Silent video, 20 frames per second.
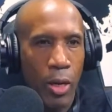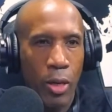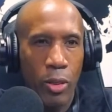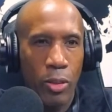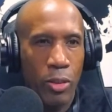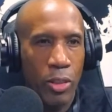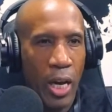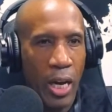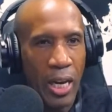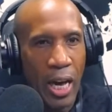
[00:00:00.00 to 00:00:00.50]

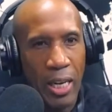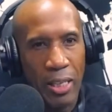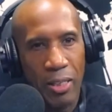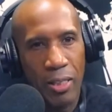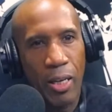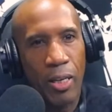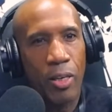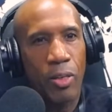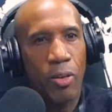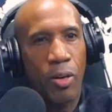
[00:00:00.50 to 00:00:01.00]
Chiang
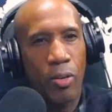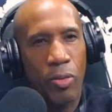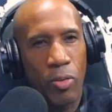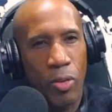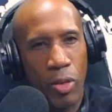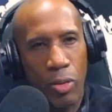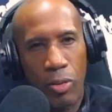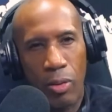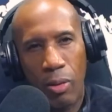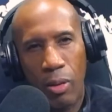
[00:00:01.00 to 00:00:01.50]
Kai-shek and all
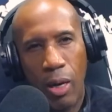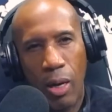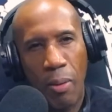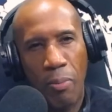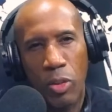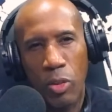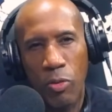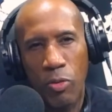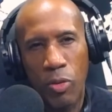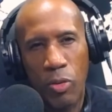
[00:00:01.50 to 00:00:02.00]
this. How
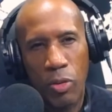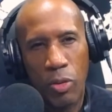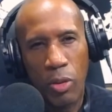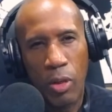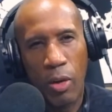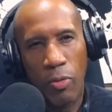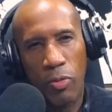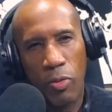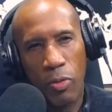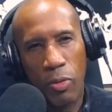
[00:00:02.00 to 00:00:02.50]
much do you
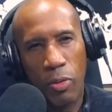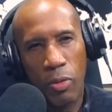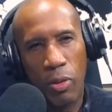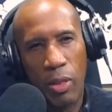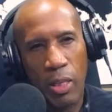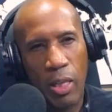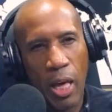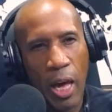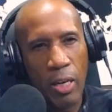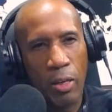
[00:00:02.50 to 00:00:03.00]
see
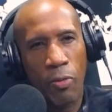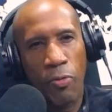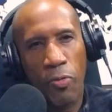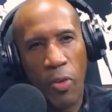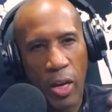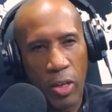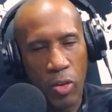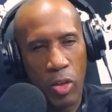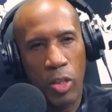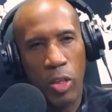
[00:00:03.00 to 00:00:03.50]
that
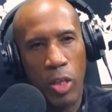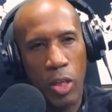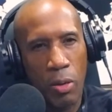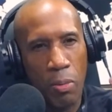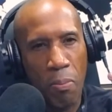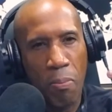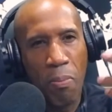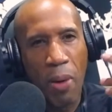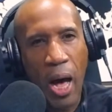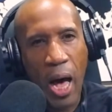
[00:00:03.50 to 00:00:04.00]
affecting the
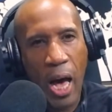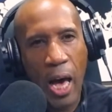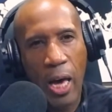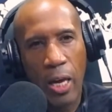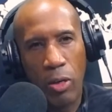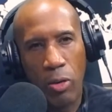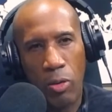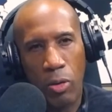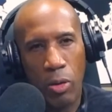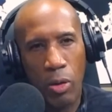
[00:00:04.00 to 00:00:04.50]

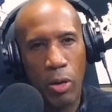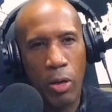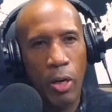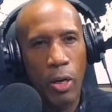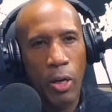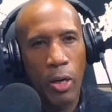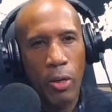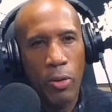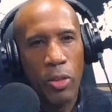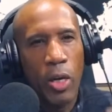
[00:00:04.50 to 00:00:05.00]
mind or
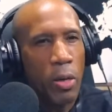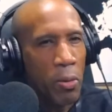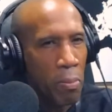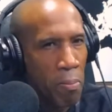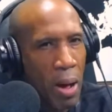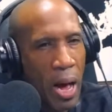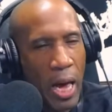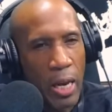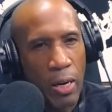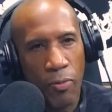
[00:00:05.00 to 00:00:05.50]
the
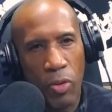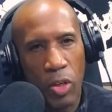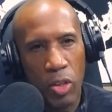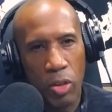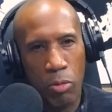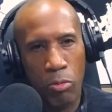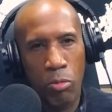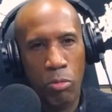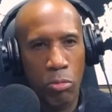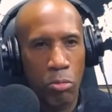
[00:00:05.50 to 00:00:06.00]
mind of the
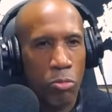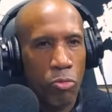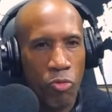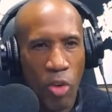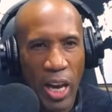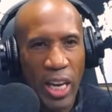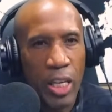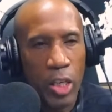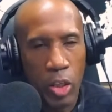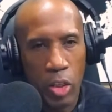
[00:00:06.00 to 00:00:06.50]

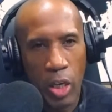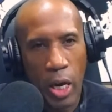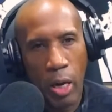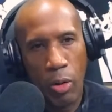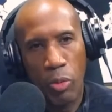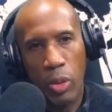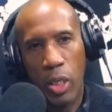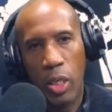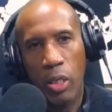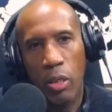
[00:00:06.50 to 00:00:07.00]
regular
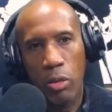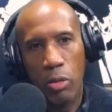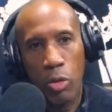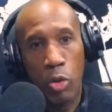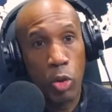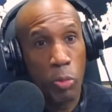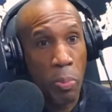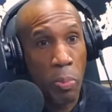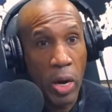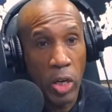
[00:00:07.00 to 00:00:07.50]
Taiwanese,
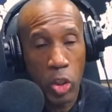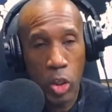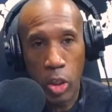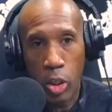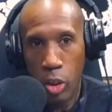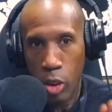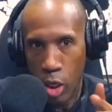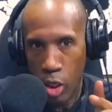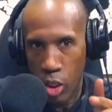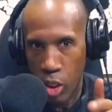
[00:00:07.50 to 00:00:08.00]
especially
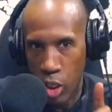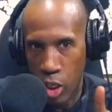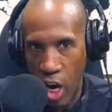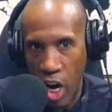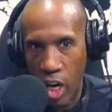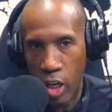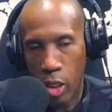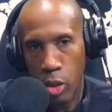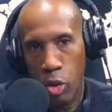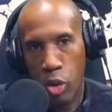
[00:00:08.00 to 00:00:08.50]
the
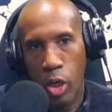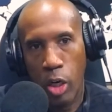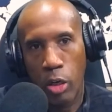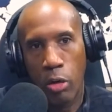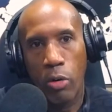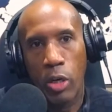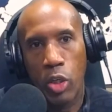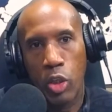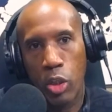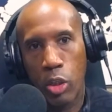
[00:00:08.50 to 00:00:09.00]
younger
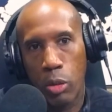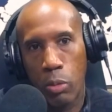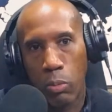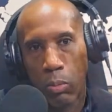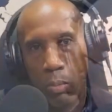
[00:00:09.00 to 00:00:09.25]
generation?